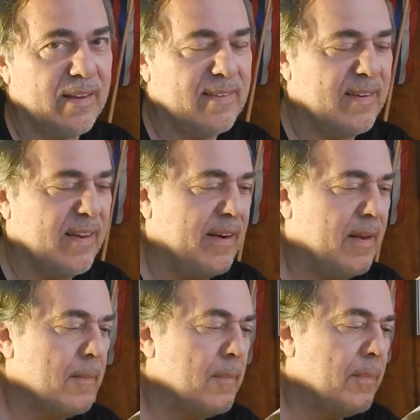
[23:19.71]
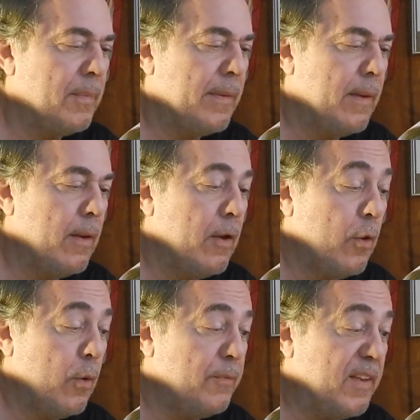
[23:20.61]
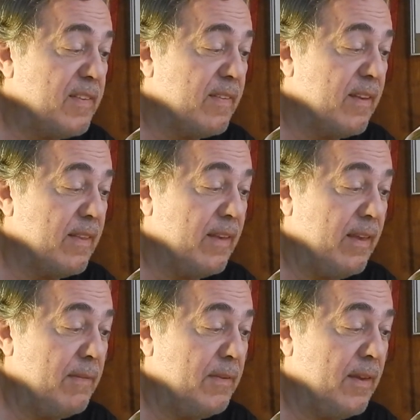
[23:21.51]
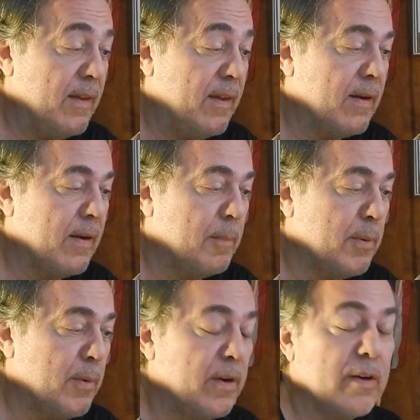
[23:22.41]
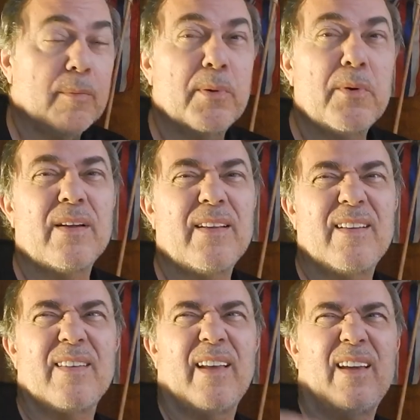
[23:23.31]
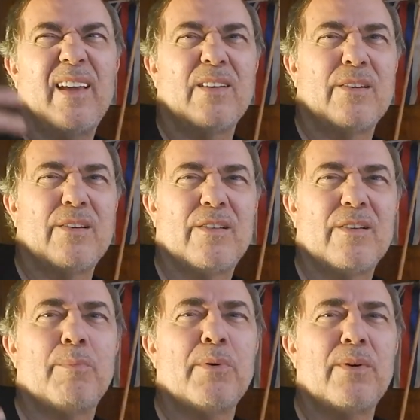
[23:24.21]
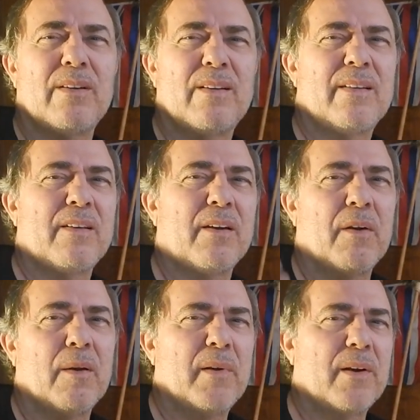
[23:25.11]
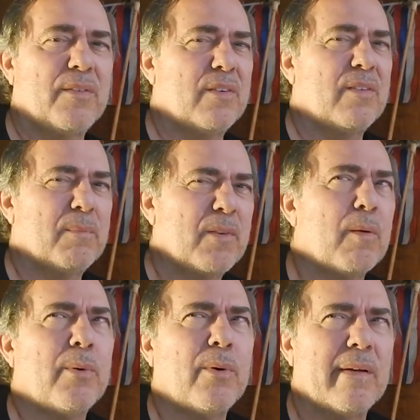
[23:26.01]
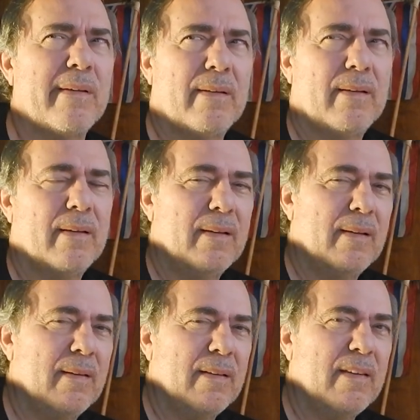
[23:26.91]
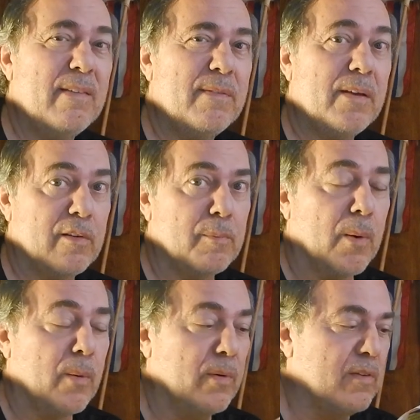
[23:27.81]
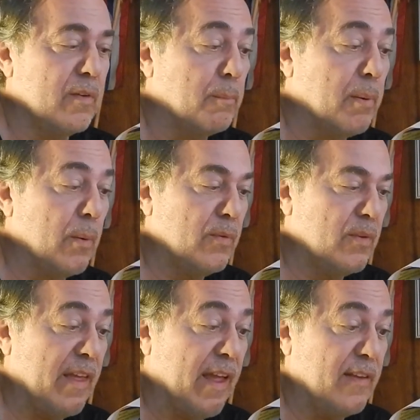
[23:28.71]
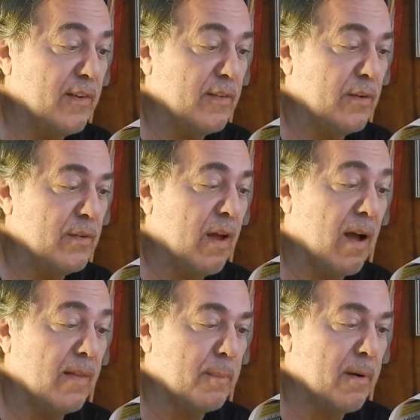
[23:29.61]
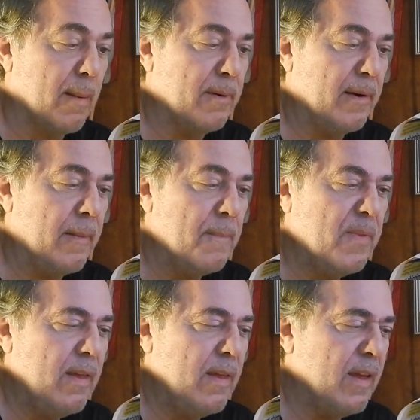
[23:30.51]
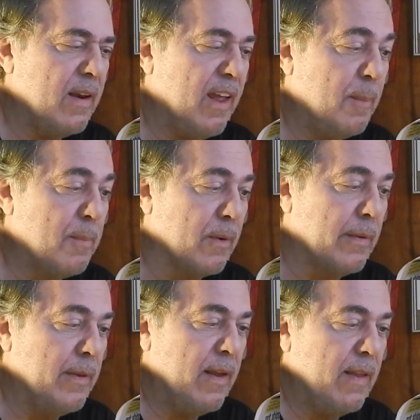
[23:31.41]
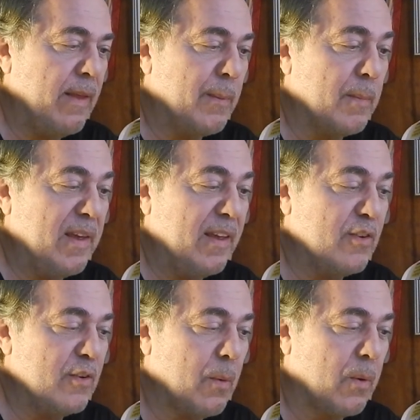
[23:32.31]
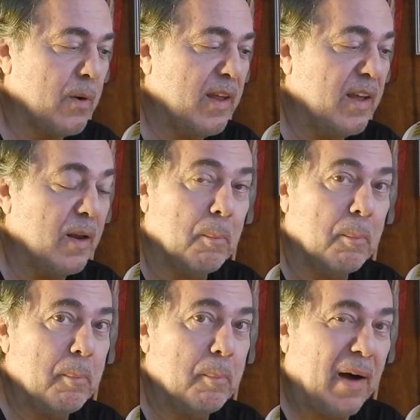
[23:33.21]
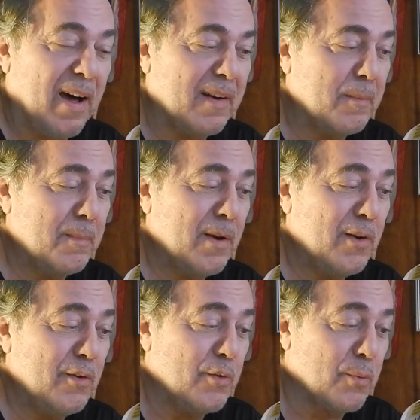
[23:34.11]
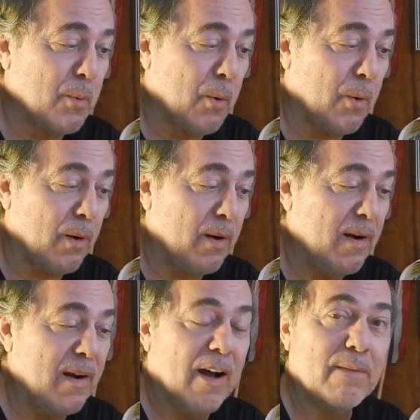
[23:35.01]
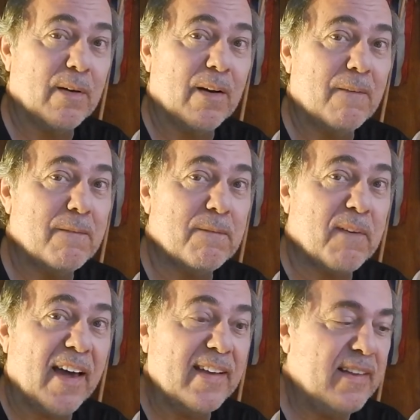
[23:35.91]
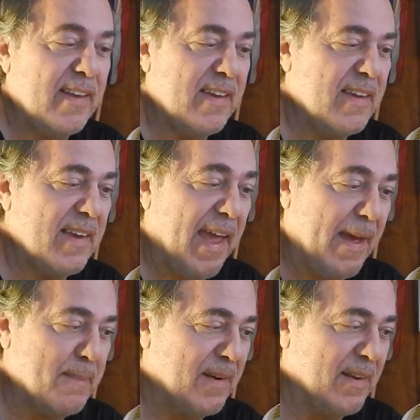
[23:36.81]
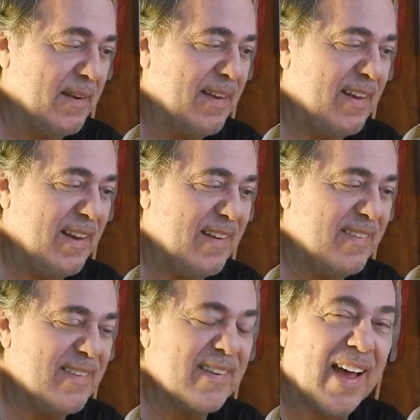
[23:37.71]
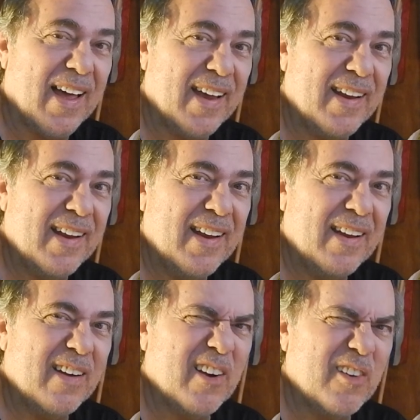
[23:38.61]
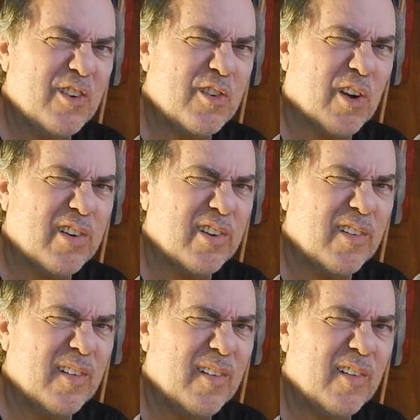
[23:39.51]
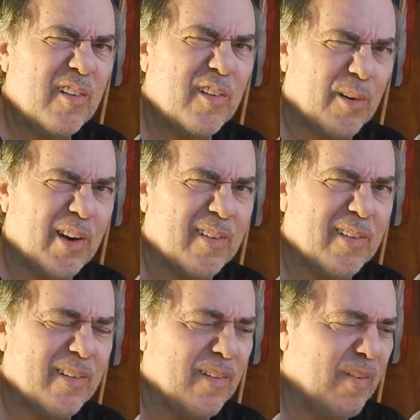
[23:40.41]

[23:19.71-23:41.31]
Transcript: said, who visited the Evie Kapuna. Kapuna is like elders. Kapuna, like your grandparents. Kapuna. Evie is bone. So the bones of the ancestors on the property in April. They were being stored in a bottom drawer of a filing cabinet inside a construction trailer.